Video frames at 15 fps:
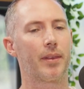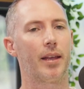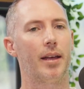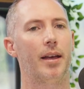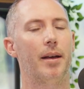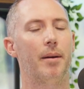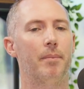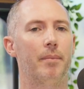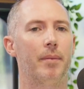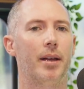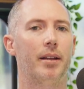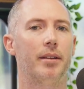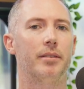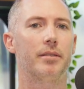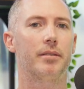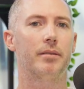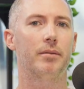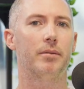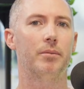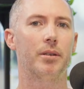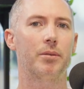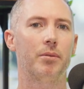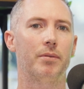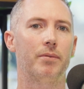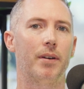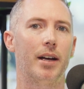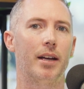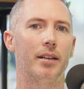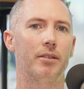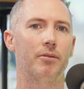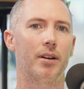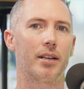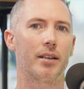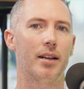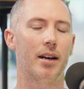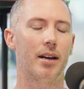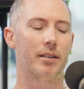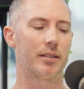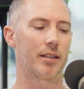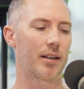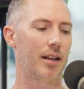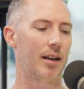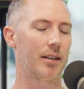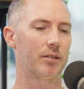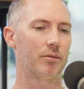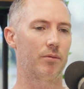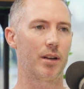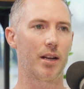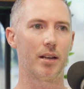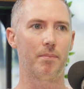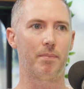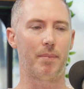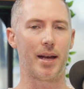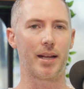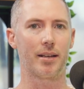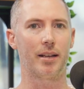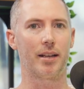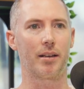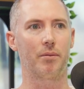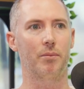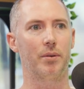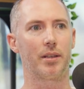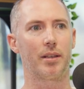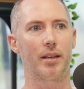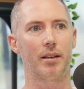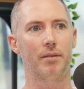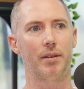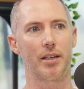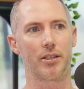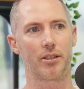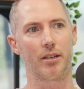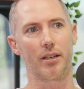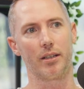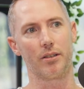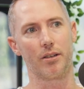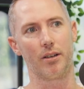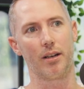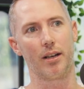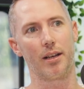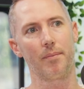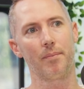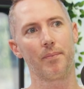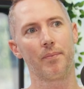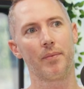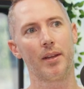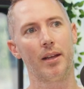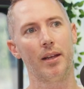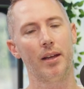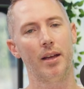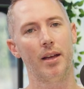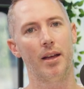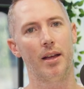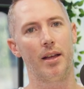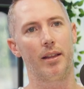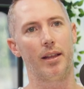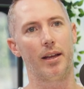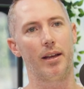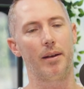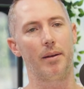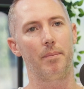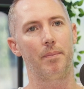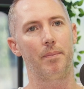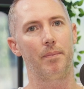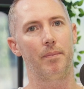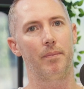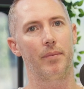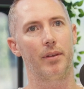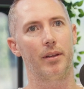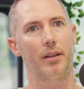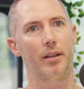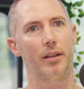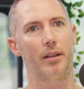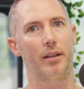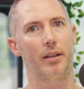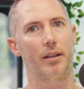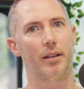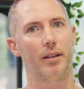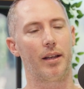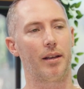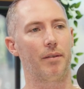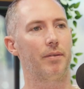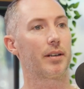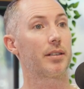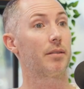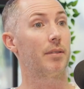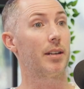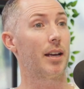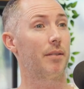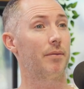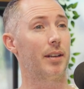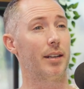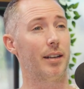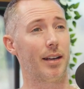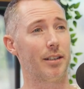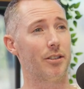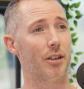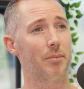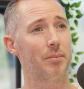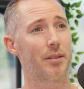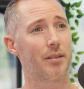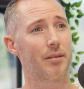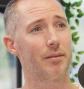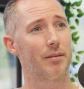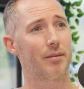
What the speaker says: And what we're finding right now is that clients are really battling with innovation internally. They effectively have their day jobs.